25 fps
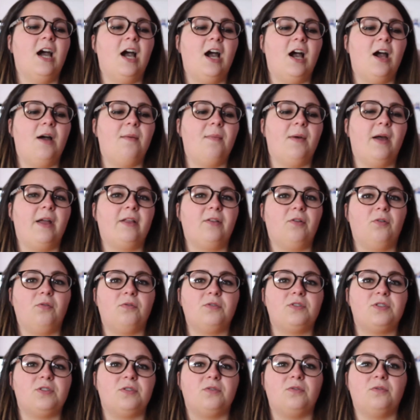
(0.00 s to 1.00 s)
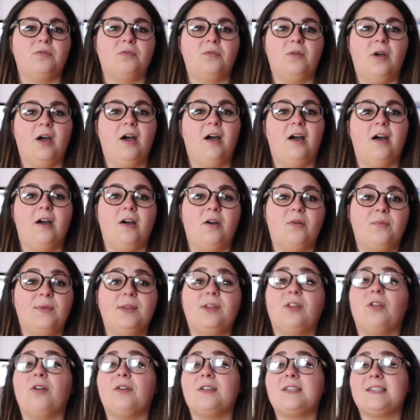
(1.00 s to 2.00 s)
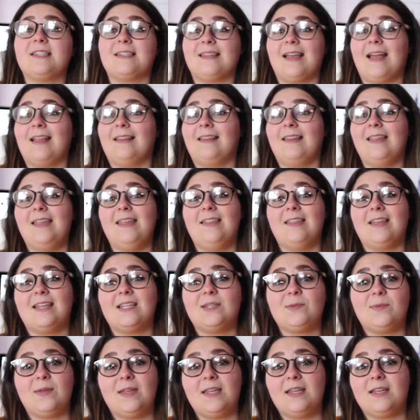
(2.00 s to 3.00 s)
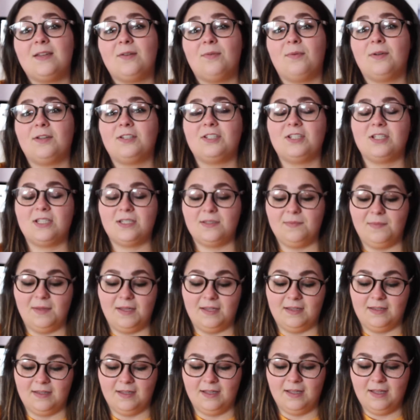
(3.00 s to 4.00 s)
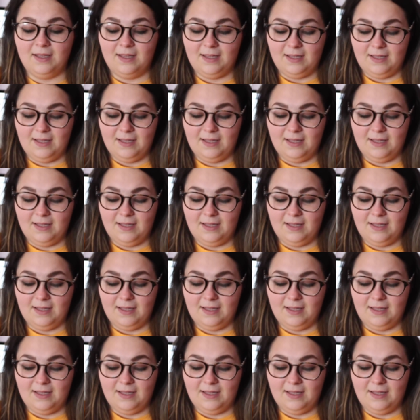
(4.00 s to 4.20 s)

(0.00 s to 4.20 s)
And also we lost Stan Lee this week, which has been